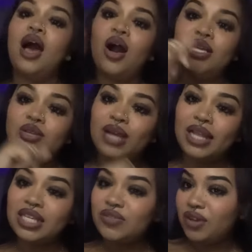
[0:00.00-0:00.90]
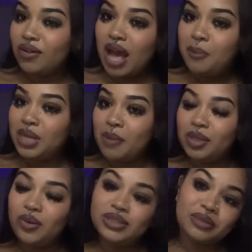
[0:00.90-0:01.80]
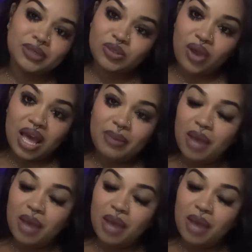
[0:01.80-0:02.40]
Also, like this video, comment down below, and subscribe.